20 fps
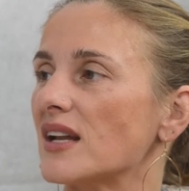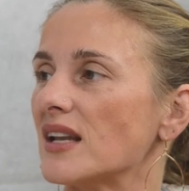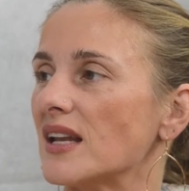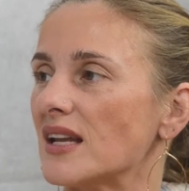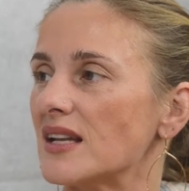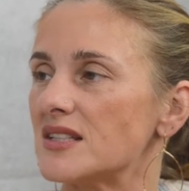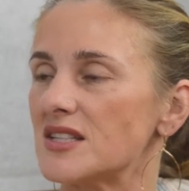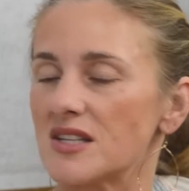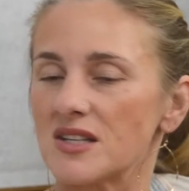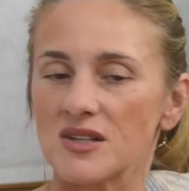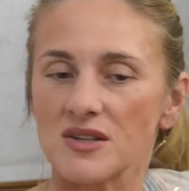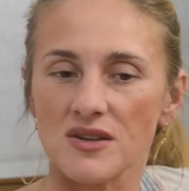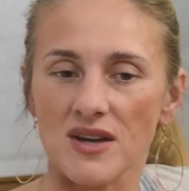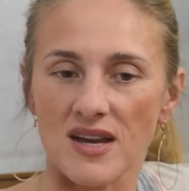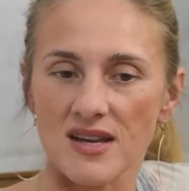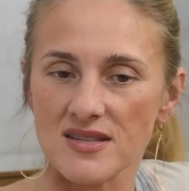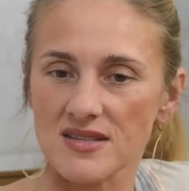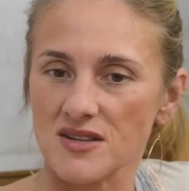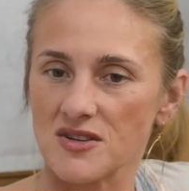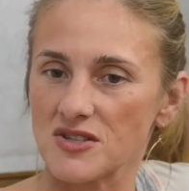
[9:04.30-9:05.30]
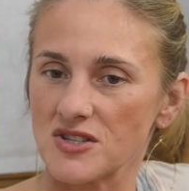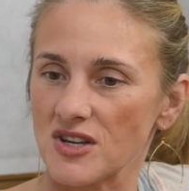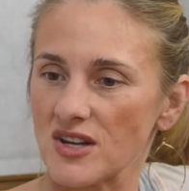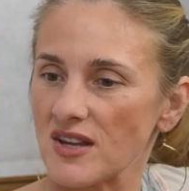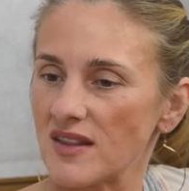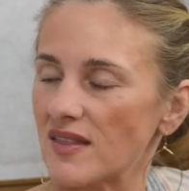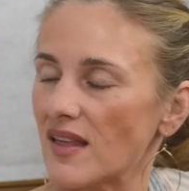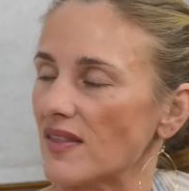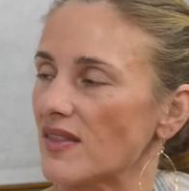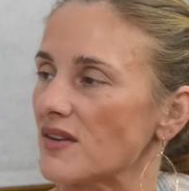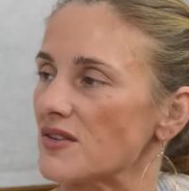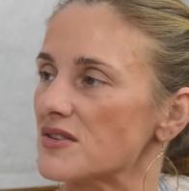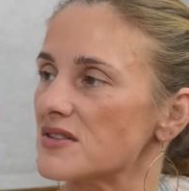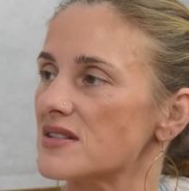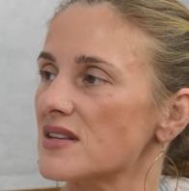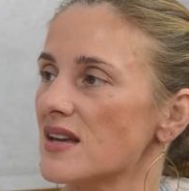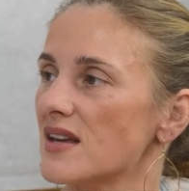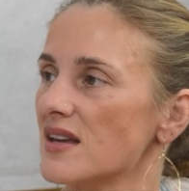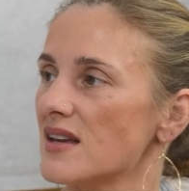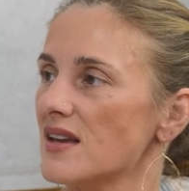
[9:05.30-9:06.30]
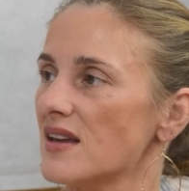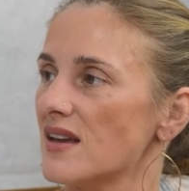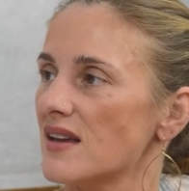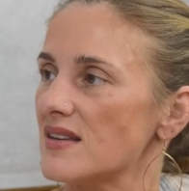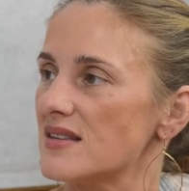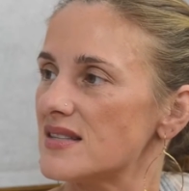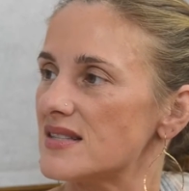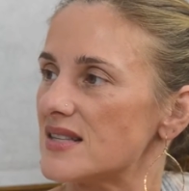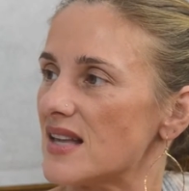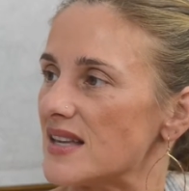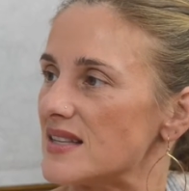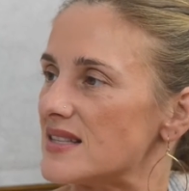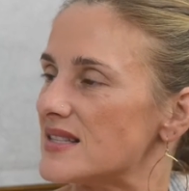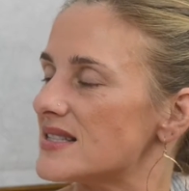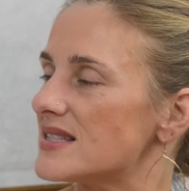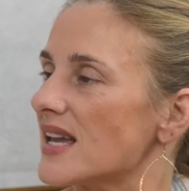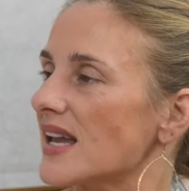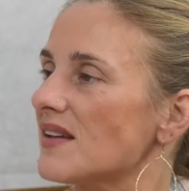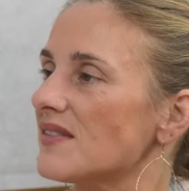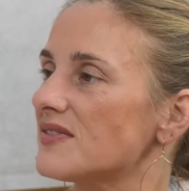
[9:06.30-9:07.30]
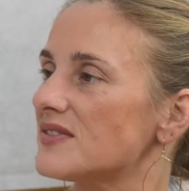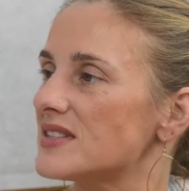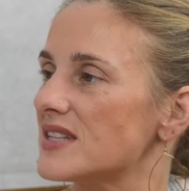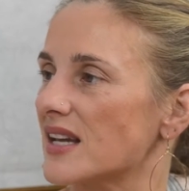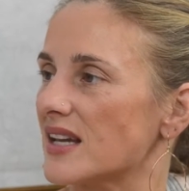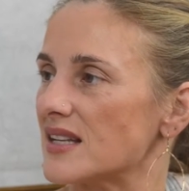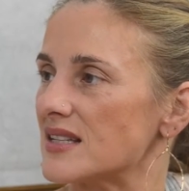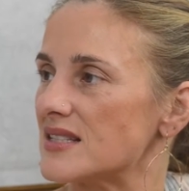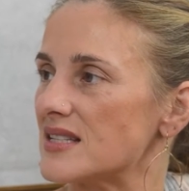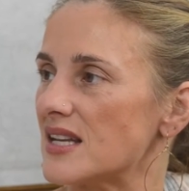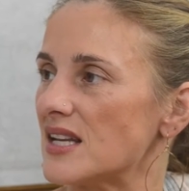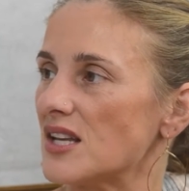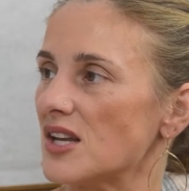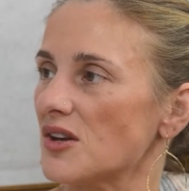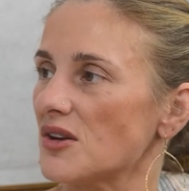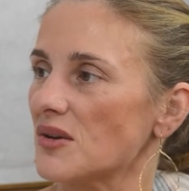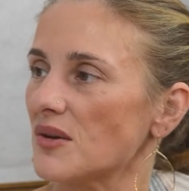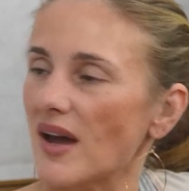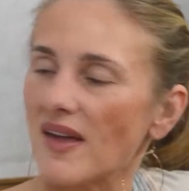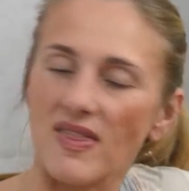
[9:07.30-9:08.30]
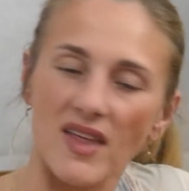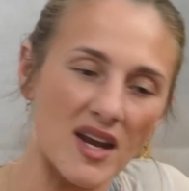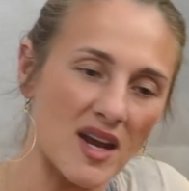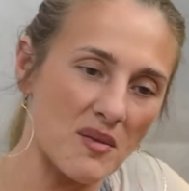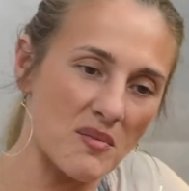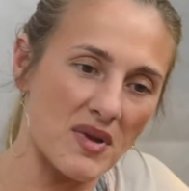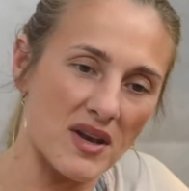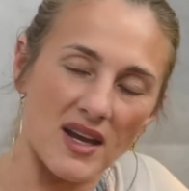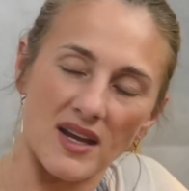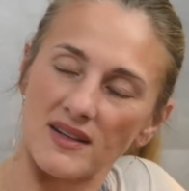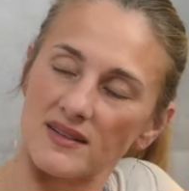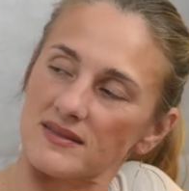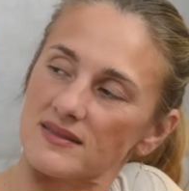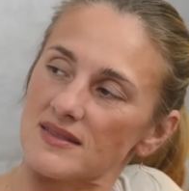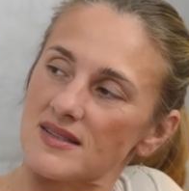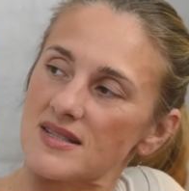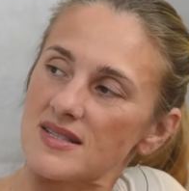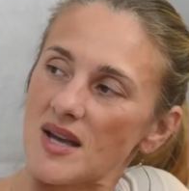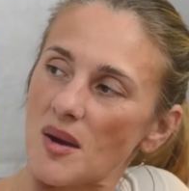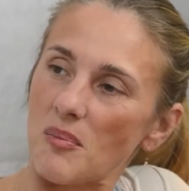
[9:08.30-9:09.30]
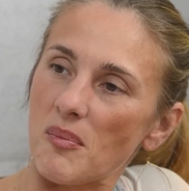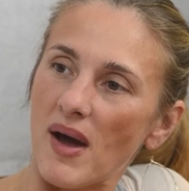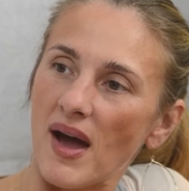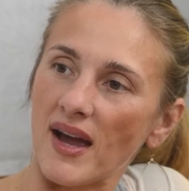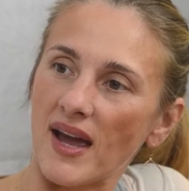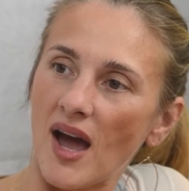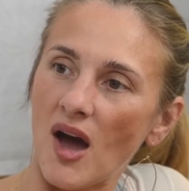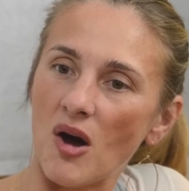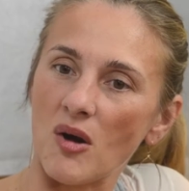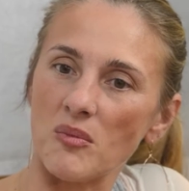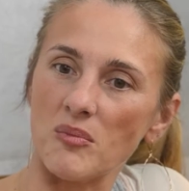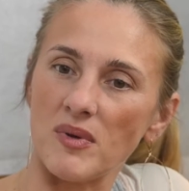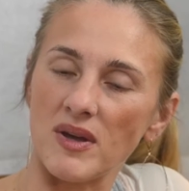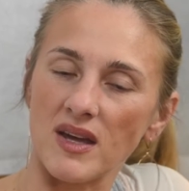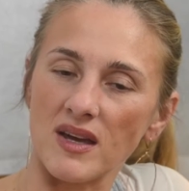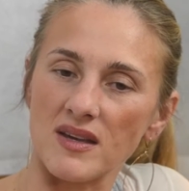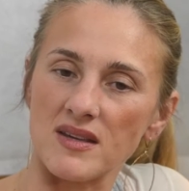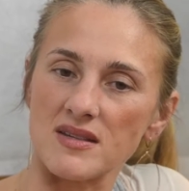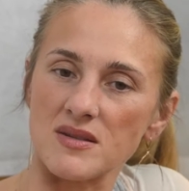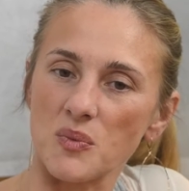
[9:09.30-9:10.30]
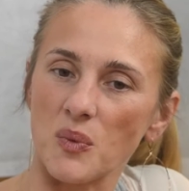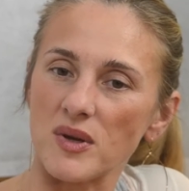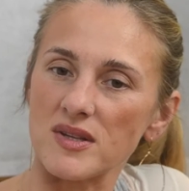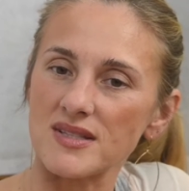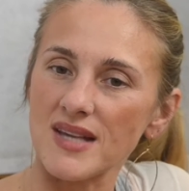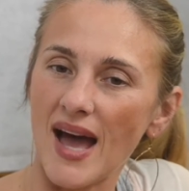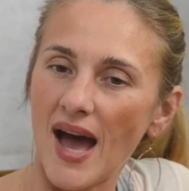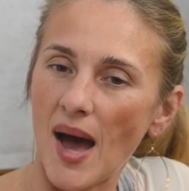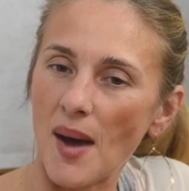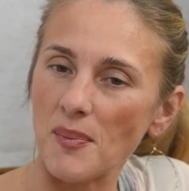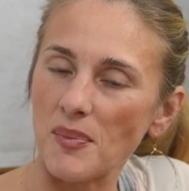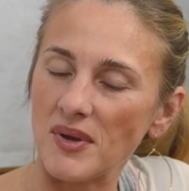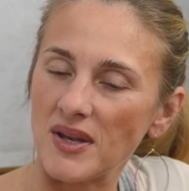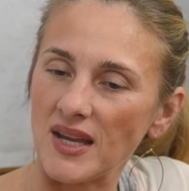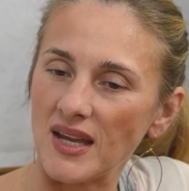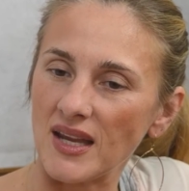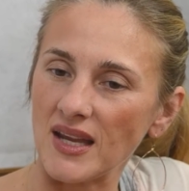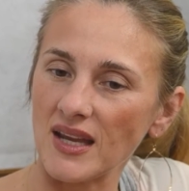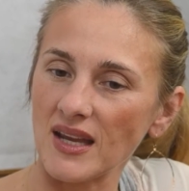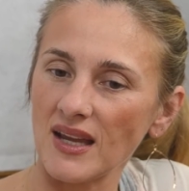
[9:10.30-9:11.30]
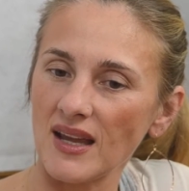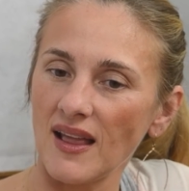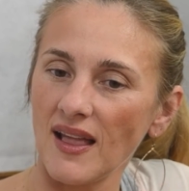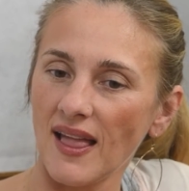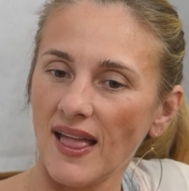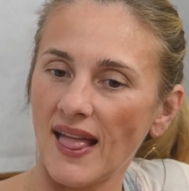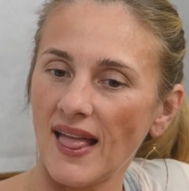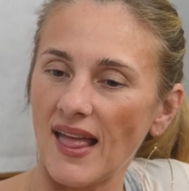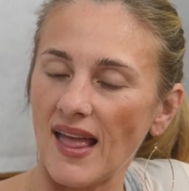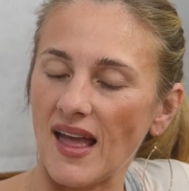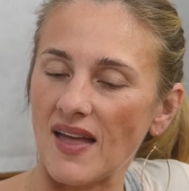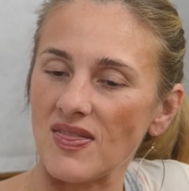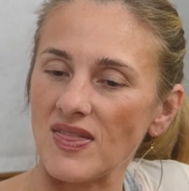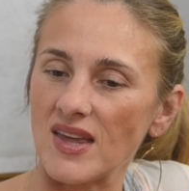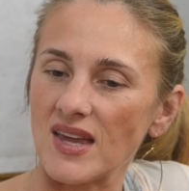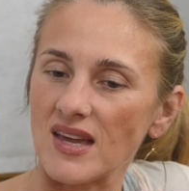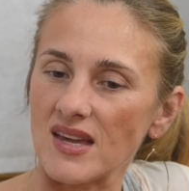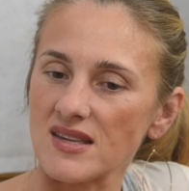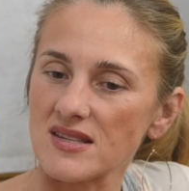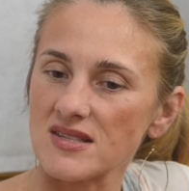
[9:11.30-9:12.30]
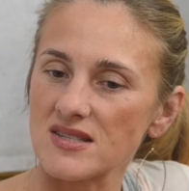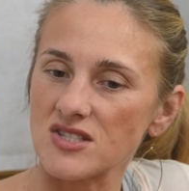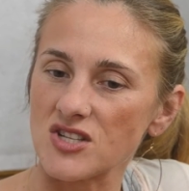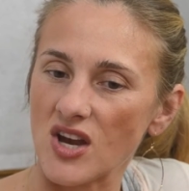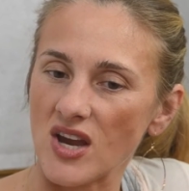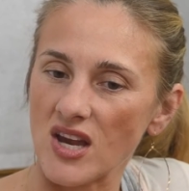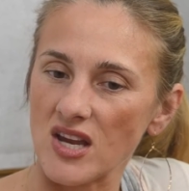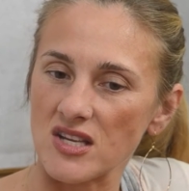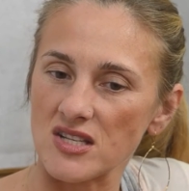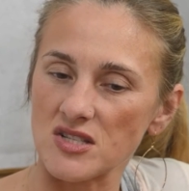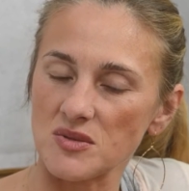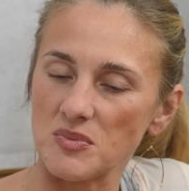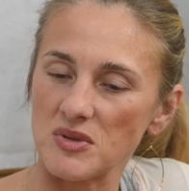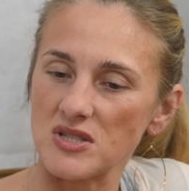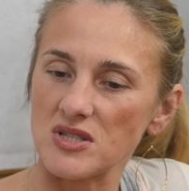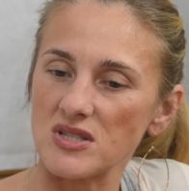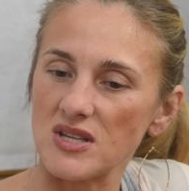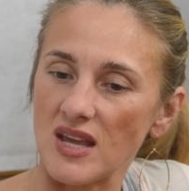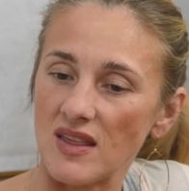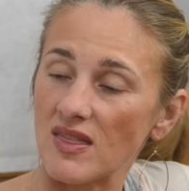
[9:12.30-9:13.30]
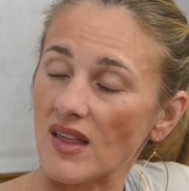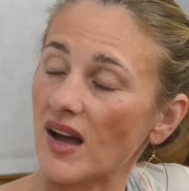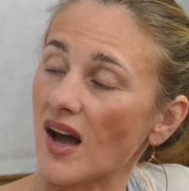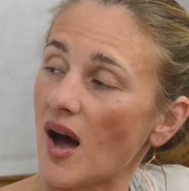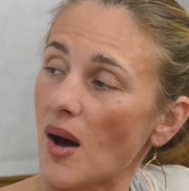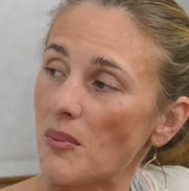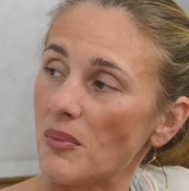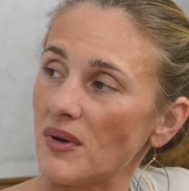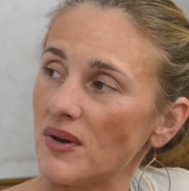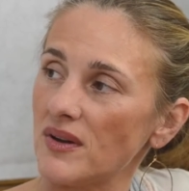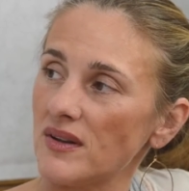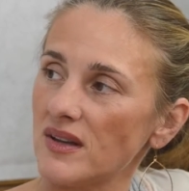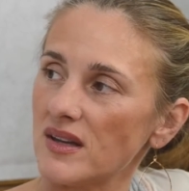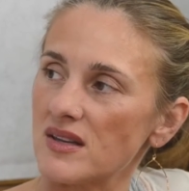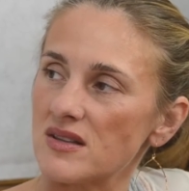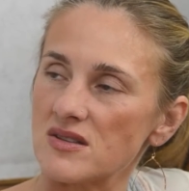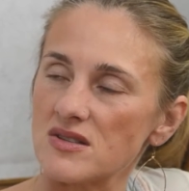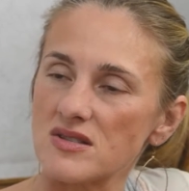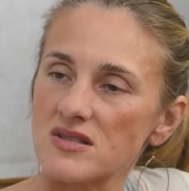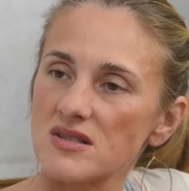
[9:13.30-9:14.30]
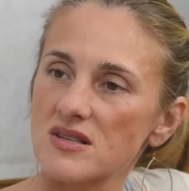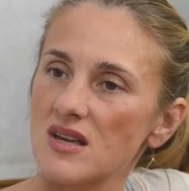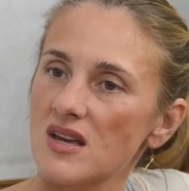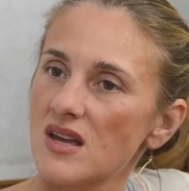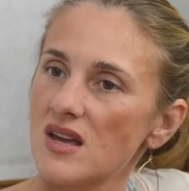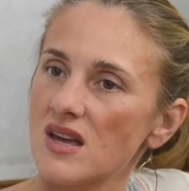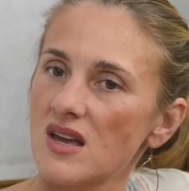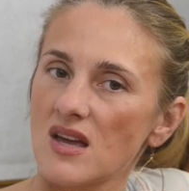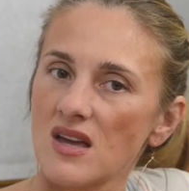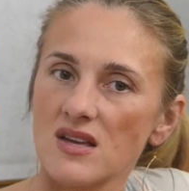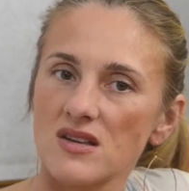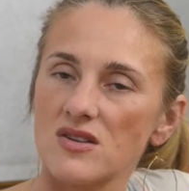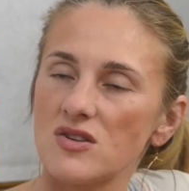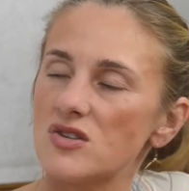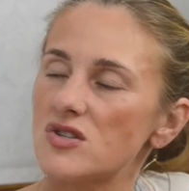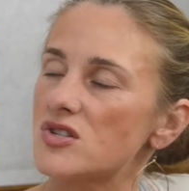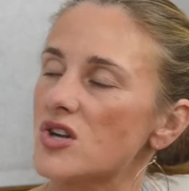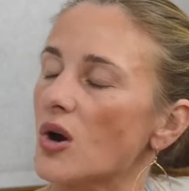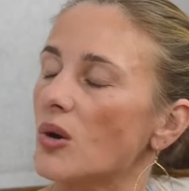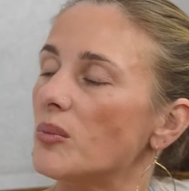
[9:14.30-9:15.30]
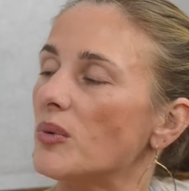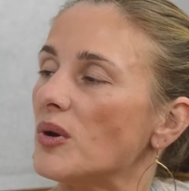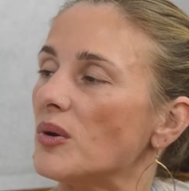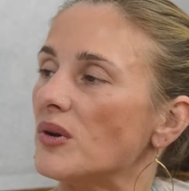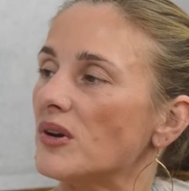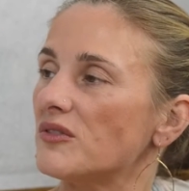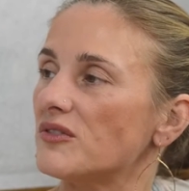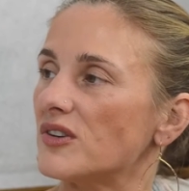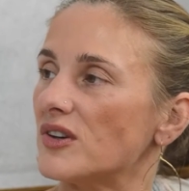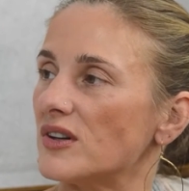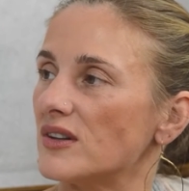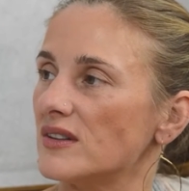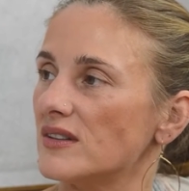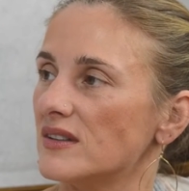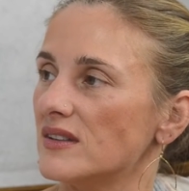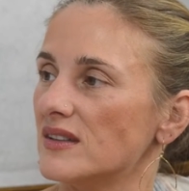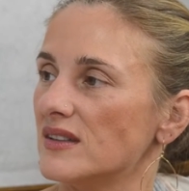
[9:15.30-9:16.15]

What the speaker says: I need to ascertain that it's safe to continue, and then I'm going to step back out, because what's happening in the exchange in the couple is so beautiful.